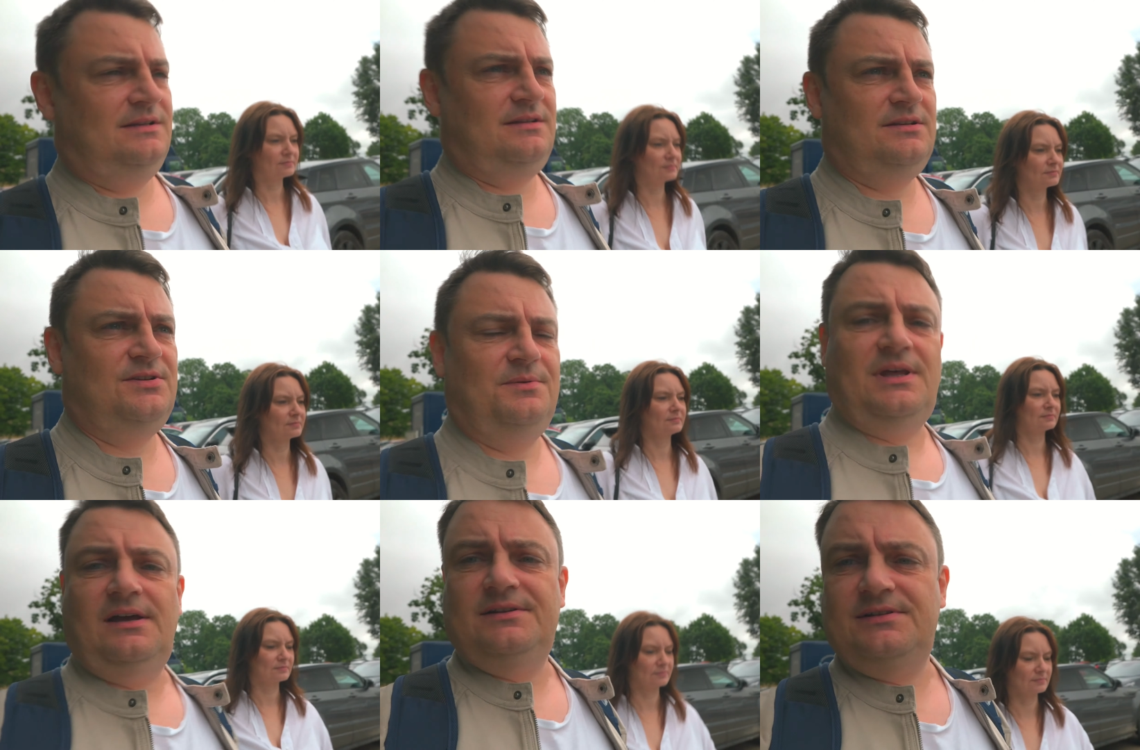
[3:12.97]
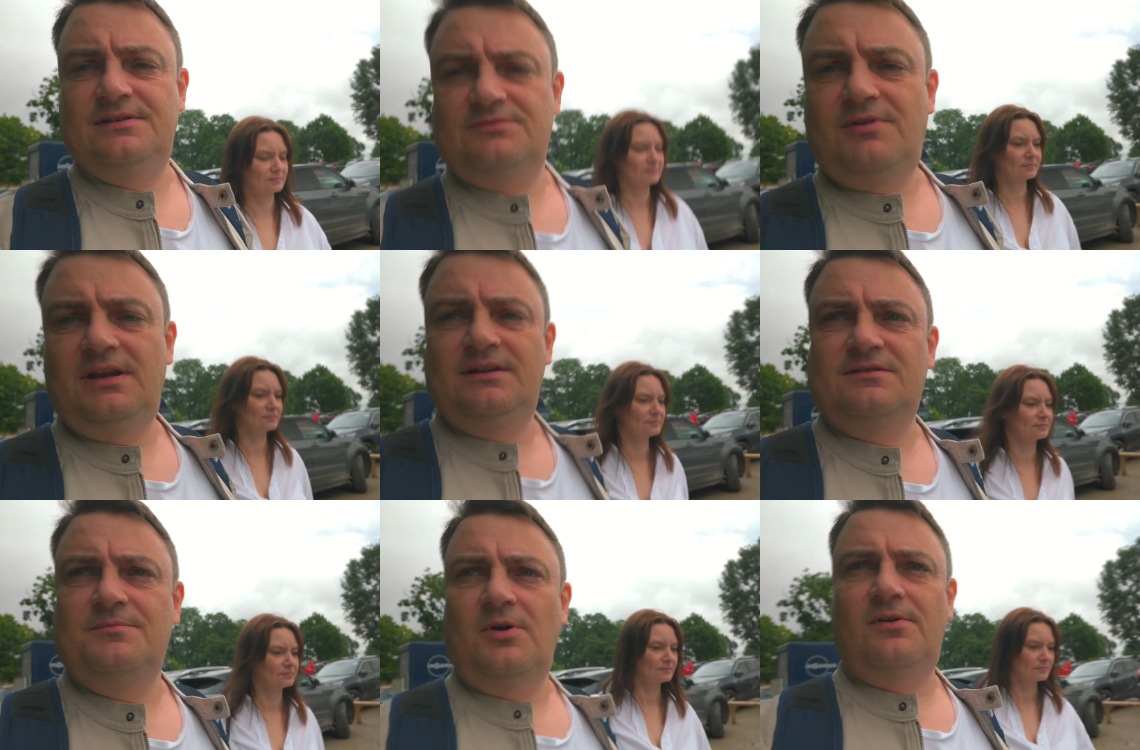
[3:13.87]
Speaker 1: The issue with that is it's raining
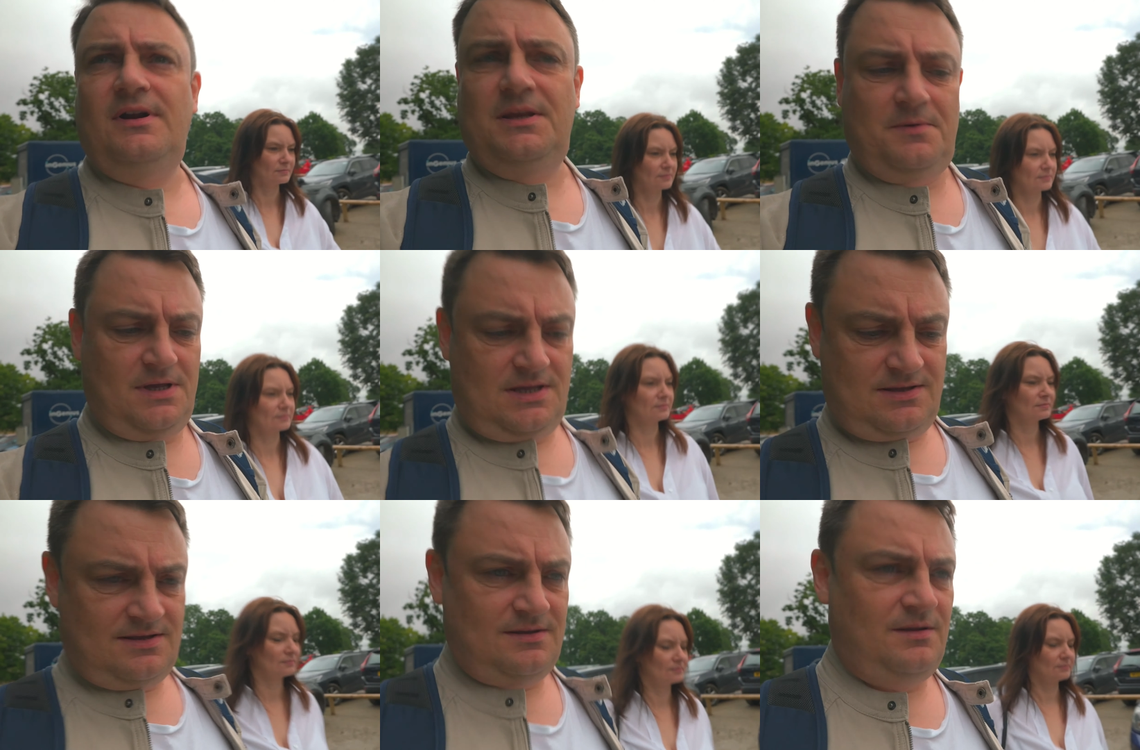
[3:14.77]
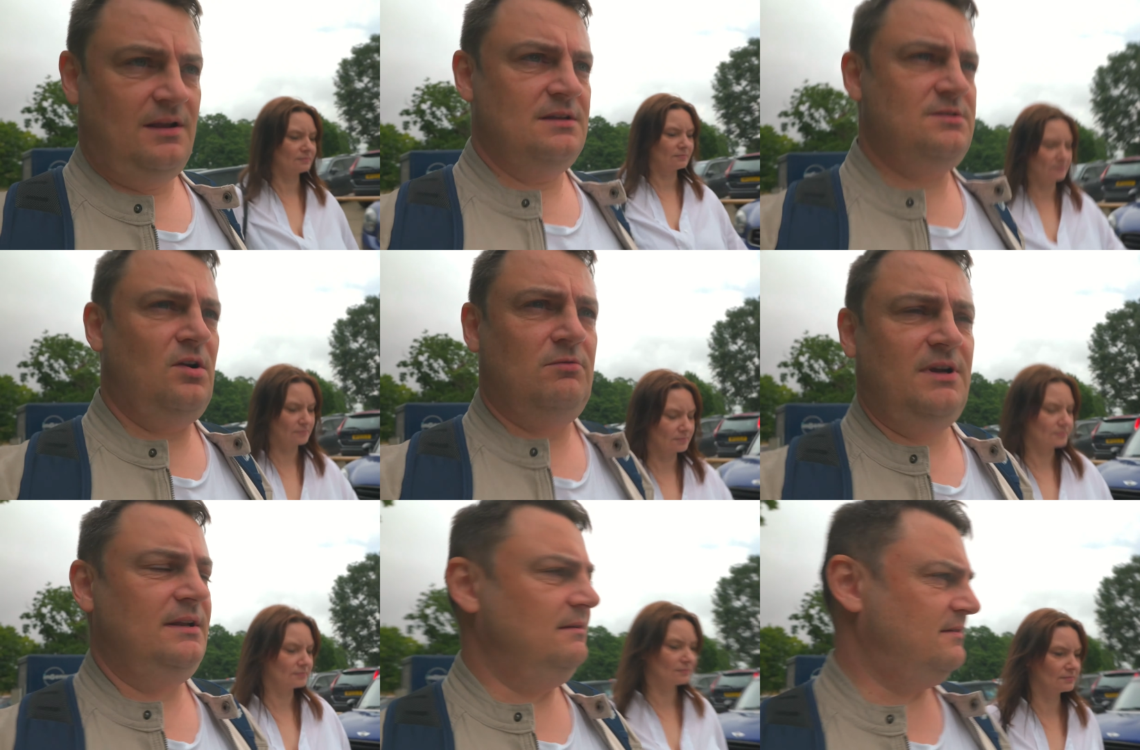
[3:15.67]
tomorrow anyway, and it's not
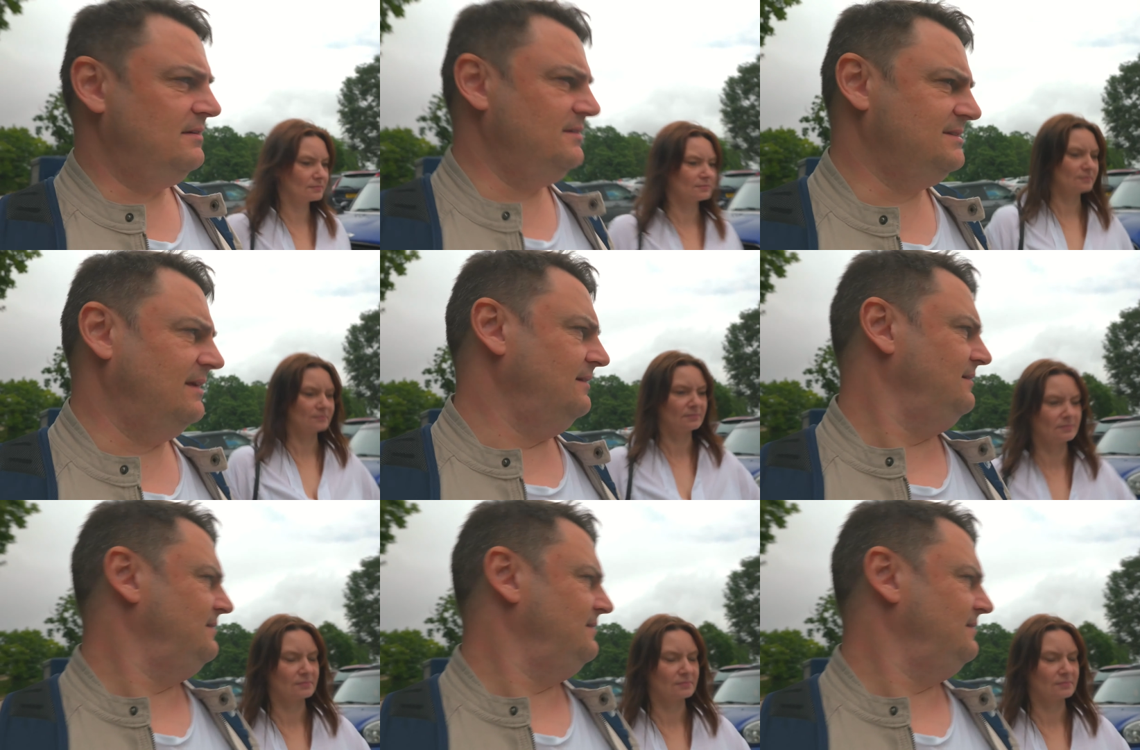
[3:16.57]
raining Thursday,